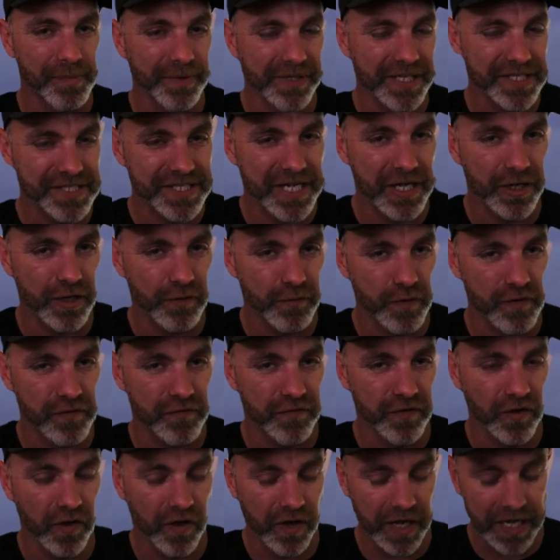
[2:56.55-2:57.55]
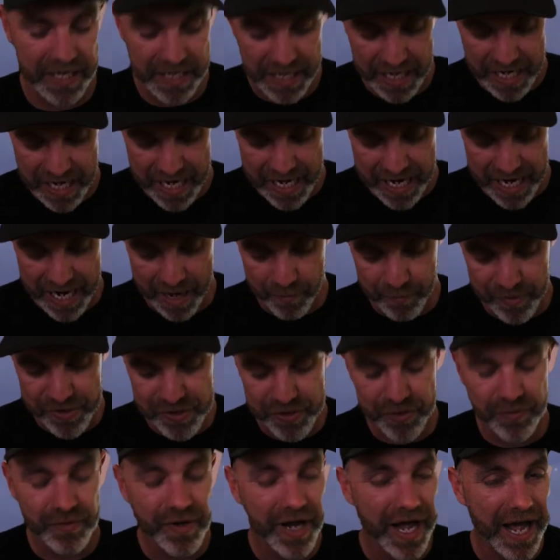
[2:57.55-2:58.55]
But let's kick off with Fly, and we
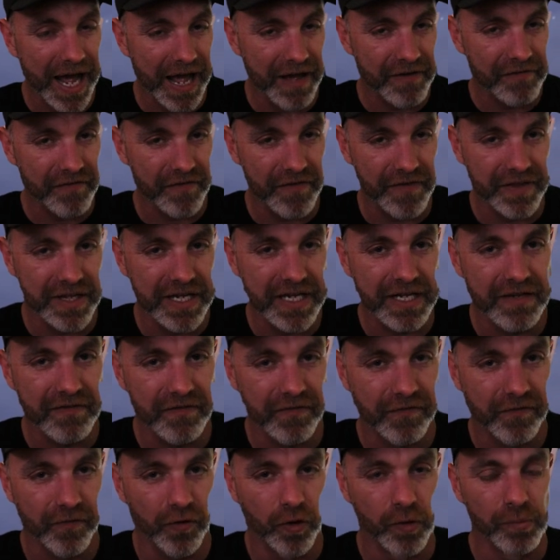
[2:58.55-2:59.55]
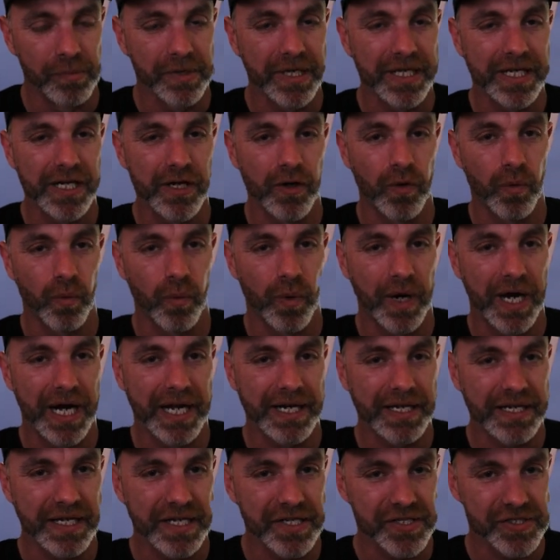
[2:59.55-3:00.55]
do have the Formula
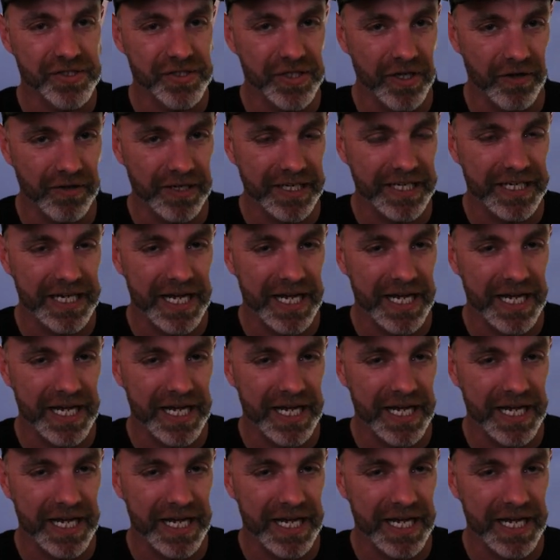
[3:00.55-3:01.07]
One historic